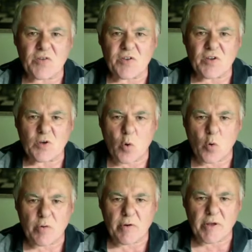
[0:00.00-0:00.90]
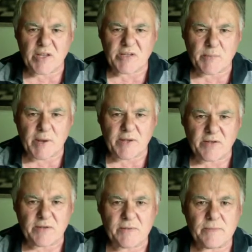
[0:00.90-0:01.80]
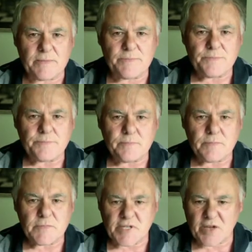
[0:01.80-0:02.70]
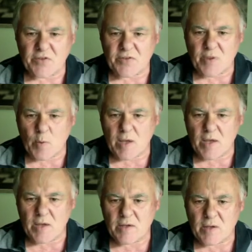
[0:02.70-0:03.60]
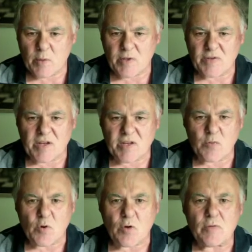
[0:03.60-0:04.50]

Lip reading: in the corner, he gets mated. So he goes that way. Now we attack his rook.